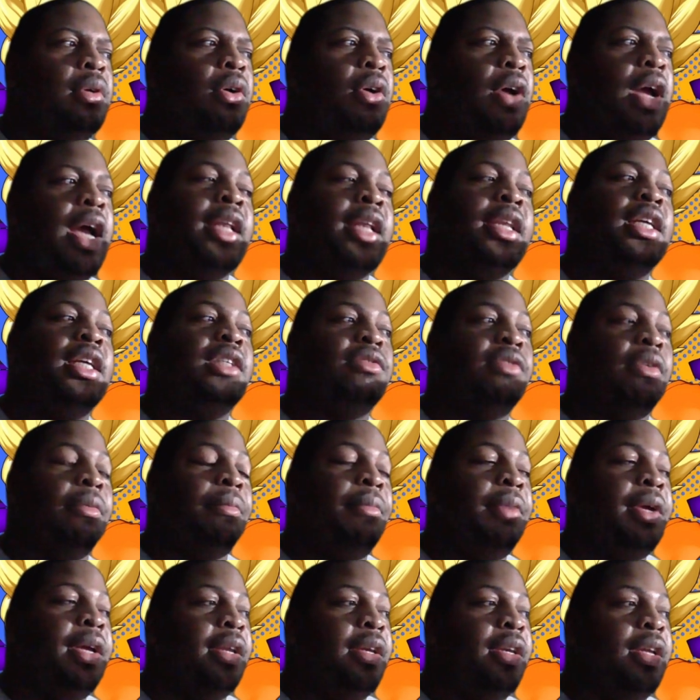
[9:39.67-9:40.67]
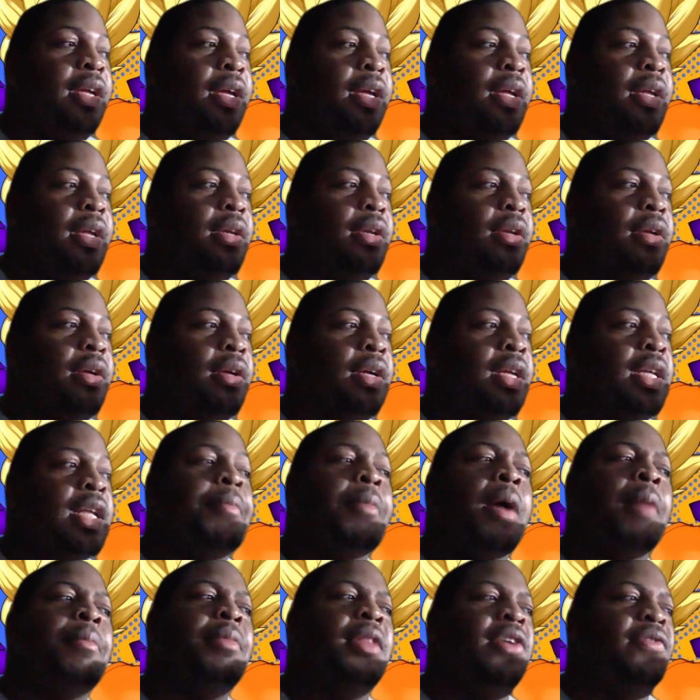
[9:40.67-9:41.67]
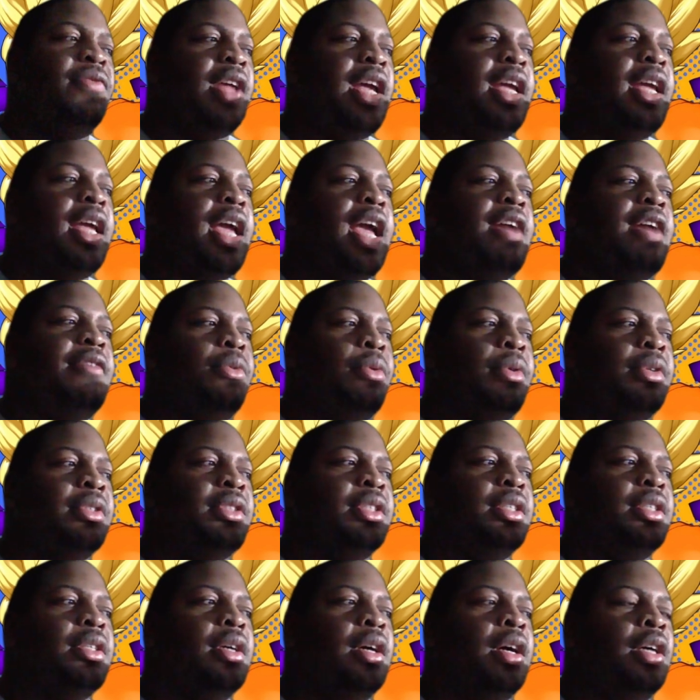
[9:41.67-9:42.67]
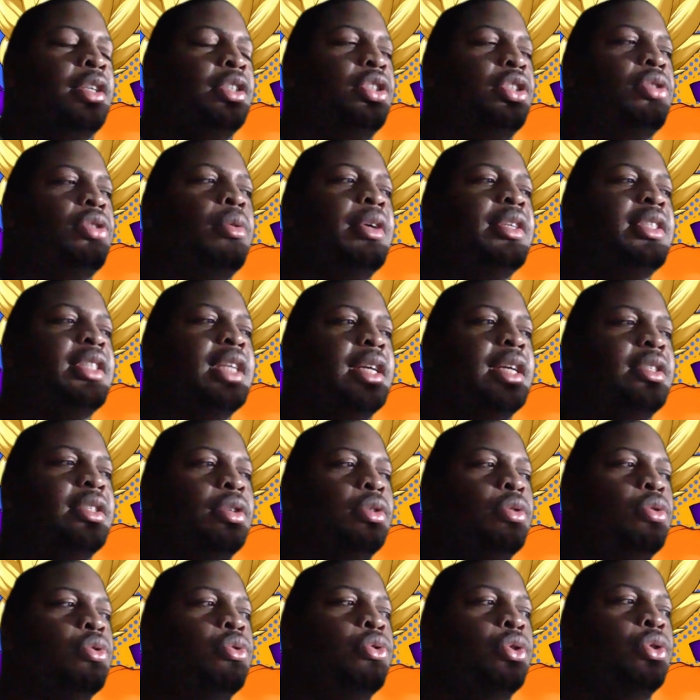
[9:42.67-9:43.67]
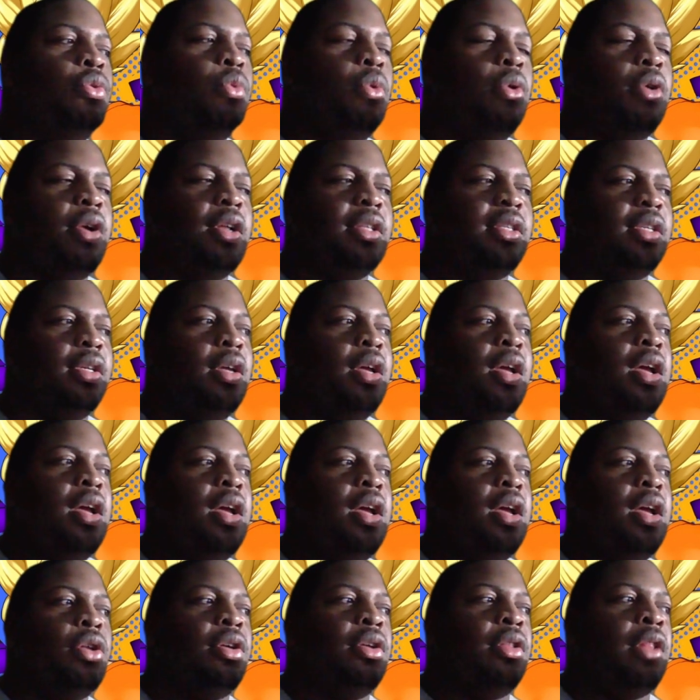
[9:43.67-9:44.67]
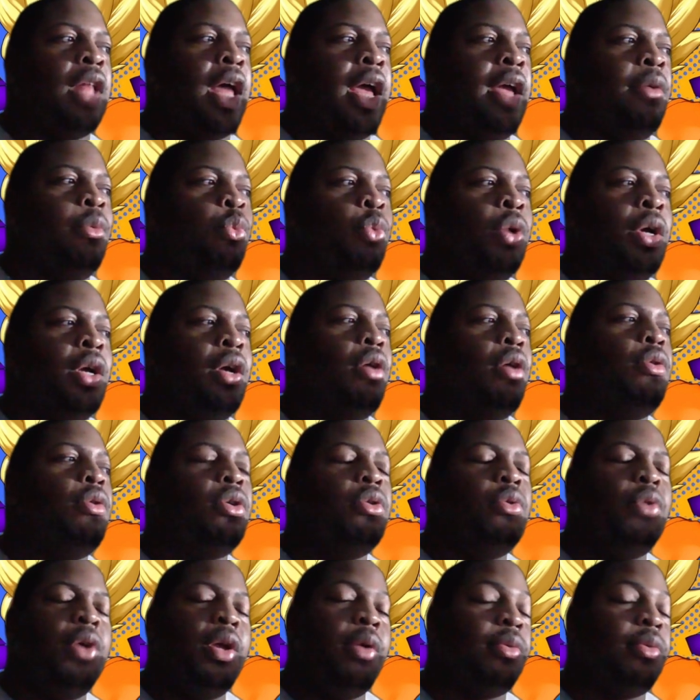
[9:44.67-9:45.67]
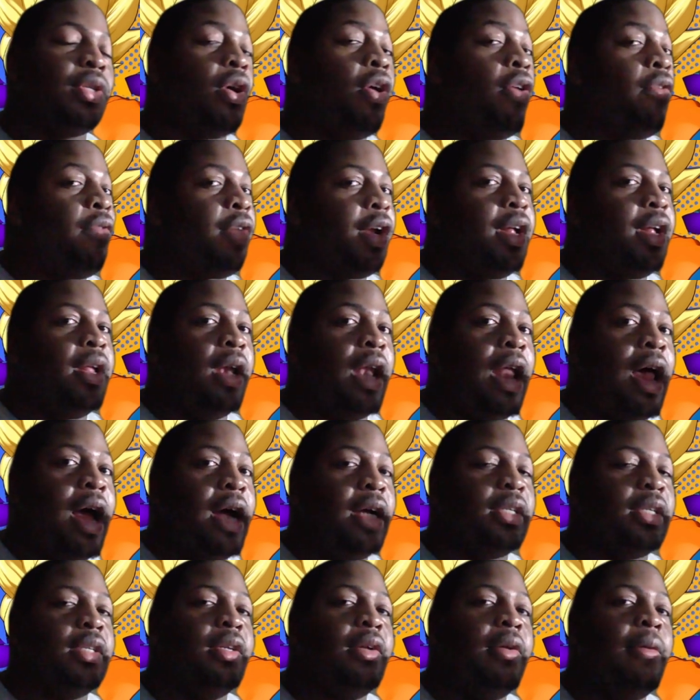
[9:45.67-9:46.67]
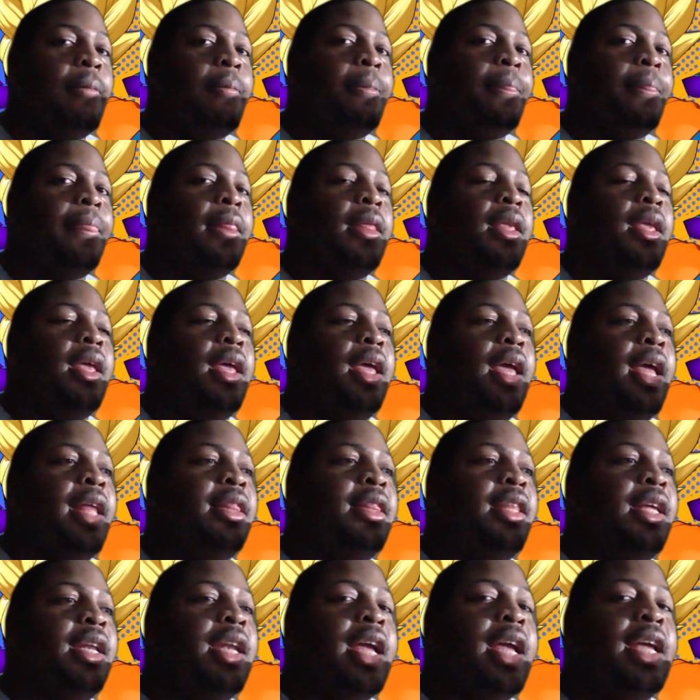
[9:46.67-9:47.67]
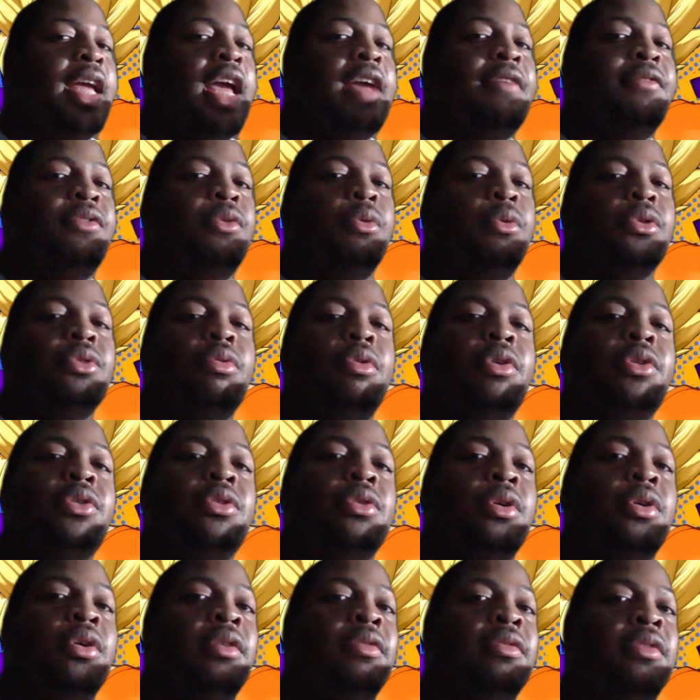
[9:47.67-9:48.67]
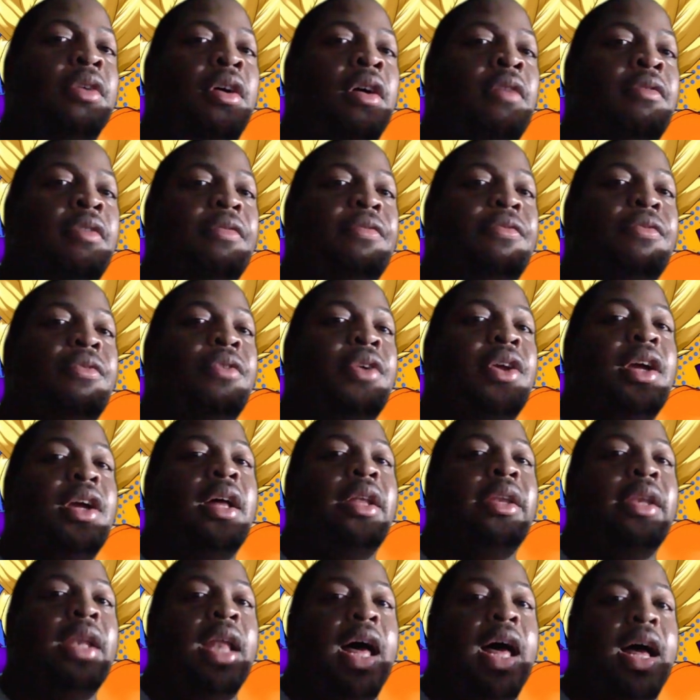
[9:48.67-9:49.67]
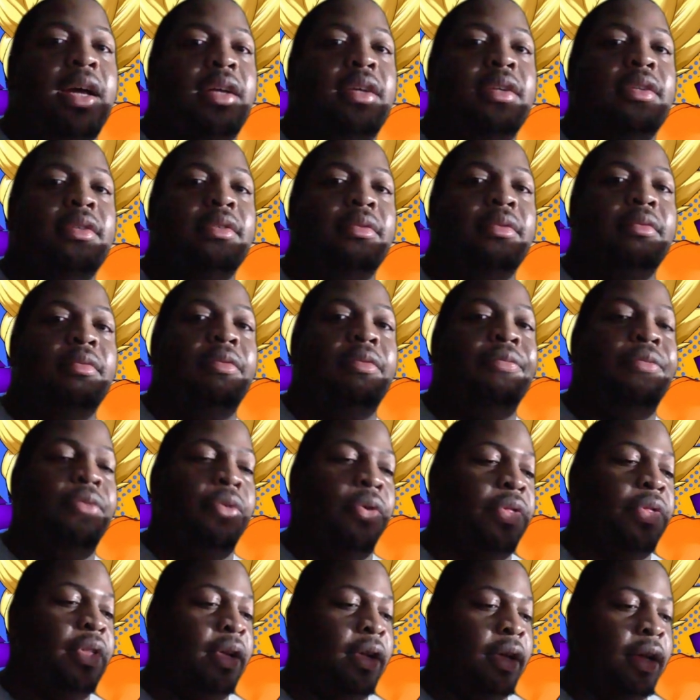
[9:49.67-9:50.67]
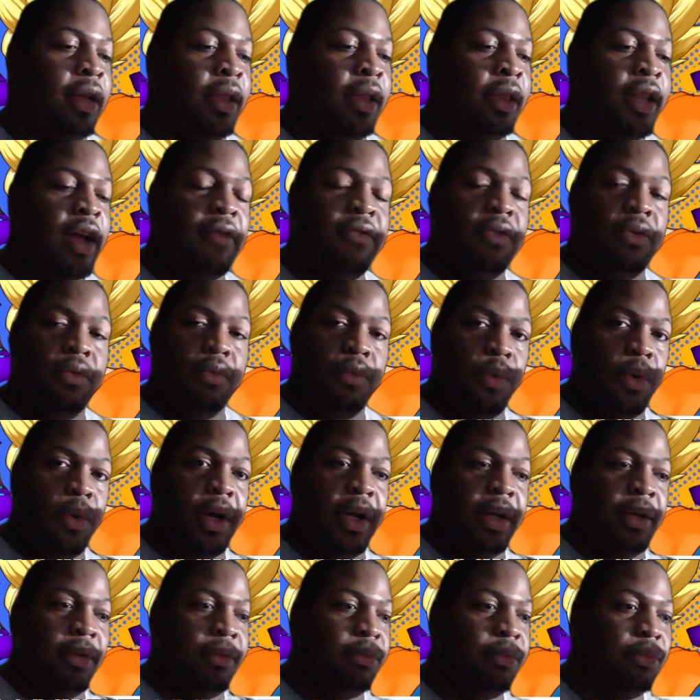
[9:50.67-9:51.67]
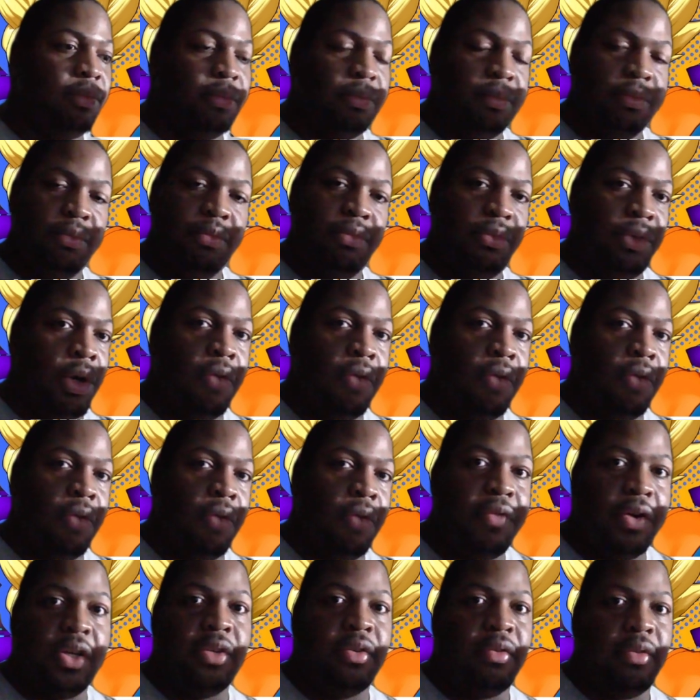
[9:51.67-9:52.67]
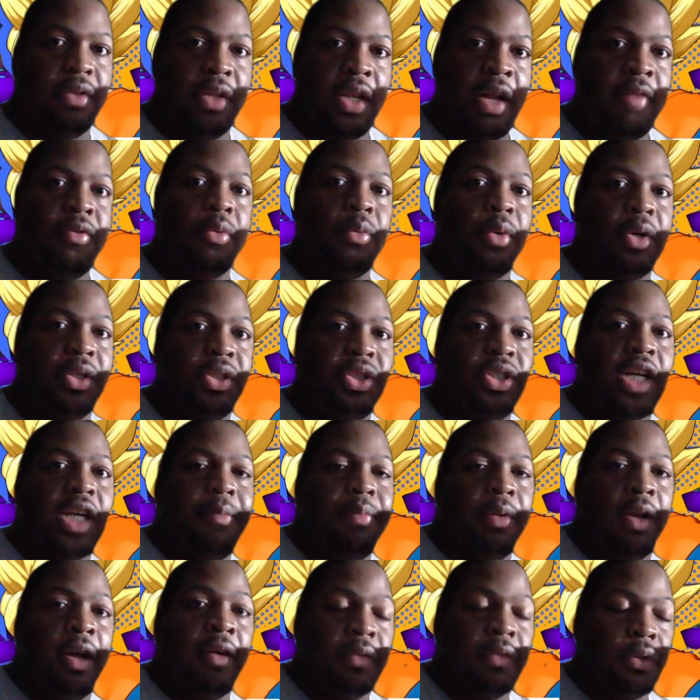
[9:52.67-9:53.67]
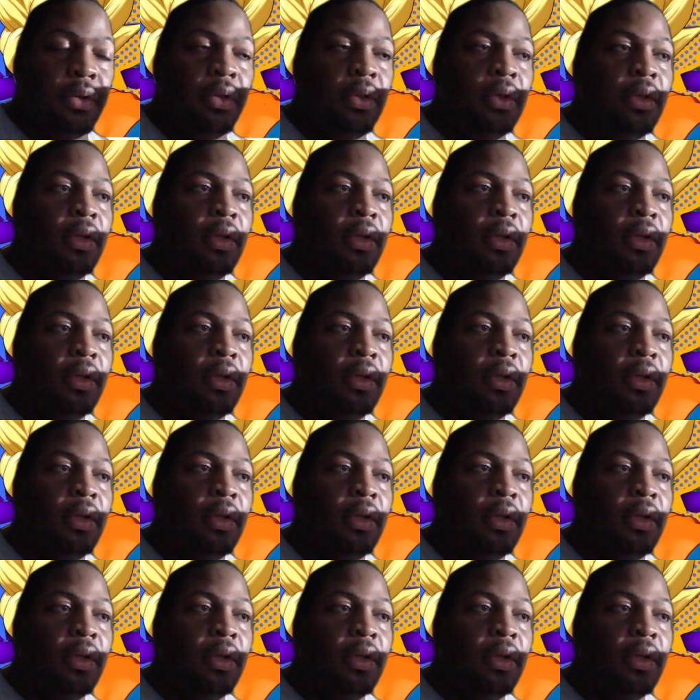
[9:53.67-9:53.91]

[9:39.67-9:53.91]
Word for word: At least for me it did. Because I, I believe they gave you a, a choice as to who you wanted to. Like with Goku, he was already unlocked. And then they gave you a choice of, of a free unlock for the level one, you know, for, for the level one shop level.